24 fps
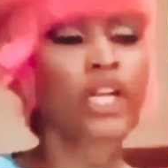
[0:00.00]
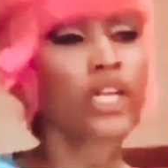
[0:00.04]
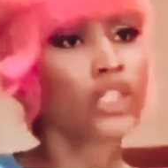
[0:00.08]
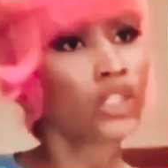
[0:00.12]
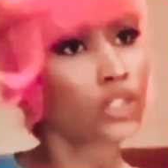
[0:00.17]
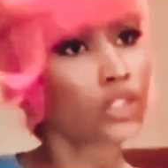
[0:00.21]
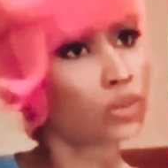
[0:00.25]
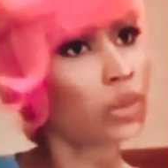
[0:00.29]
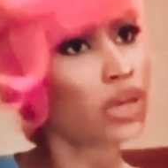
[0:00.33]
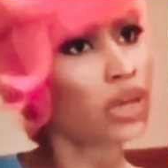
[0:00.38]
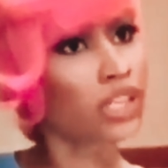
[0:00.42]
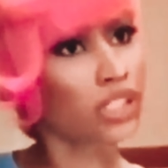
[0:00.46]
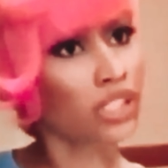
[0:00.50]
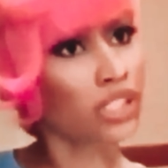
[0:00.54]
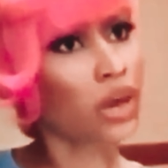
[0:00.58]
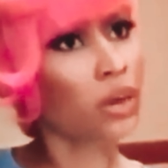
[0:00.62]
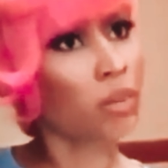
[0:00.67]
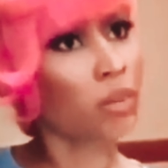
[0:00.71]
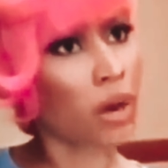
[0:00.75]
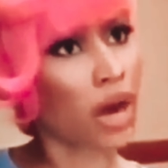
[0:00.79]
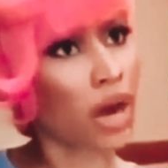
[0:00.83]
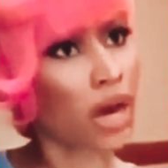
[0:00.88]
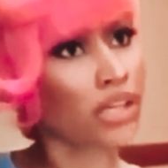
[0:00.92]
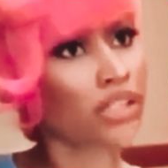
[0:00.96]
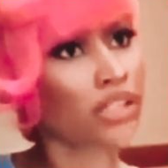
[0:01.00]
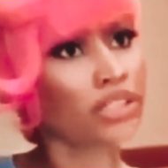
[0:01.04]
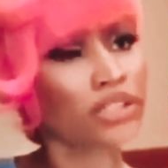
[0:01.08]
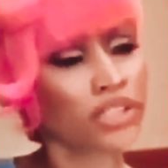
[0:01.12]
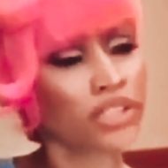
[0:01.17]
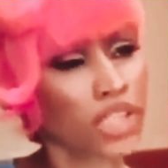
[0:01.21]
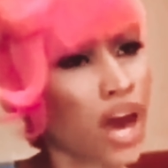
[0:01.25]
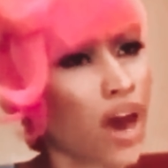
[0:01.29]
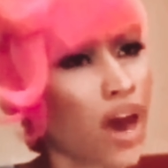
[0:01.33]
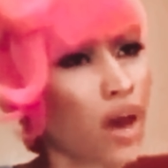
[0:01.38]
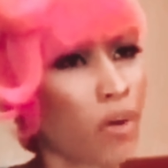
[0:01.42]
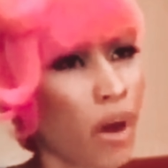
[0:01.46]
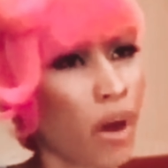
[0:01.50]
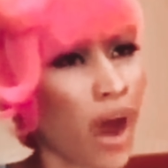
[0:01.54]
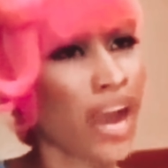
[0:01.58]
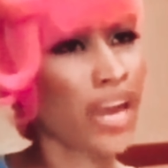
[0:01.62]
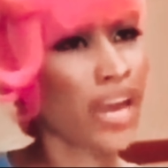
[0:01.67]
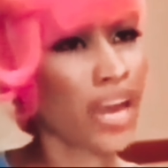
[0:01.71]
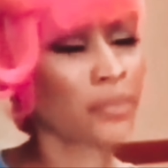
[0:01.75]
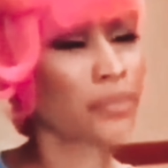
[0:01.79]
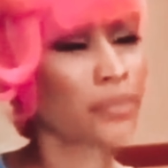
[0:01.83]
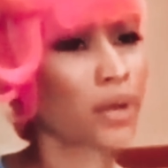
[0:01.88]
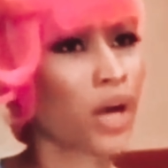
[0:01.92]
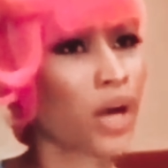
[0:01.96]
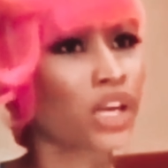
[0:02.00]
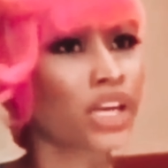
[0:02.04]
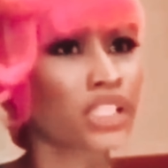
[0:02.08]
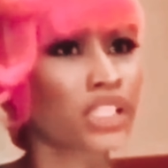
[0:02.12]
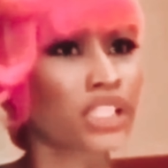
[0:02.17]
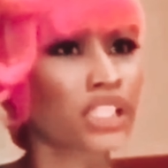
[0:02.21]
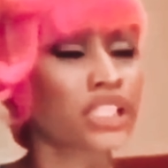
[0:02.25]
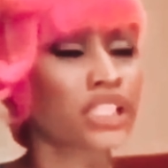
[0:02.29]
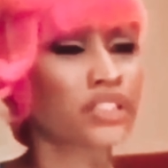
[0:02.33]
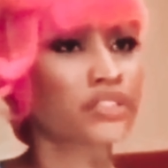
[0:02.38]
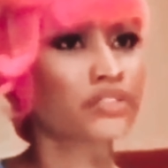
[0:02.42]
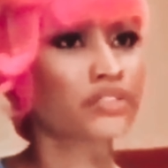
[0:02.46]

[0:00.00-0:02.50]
You wanna know what? No, I am gonna leave.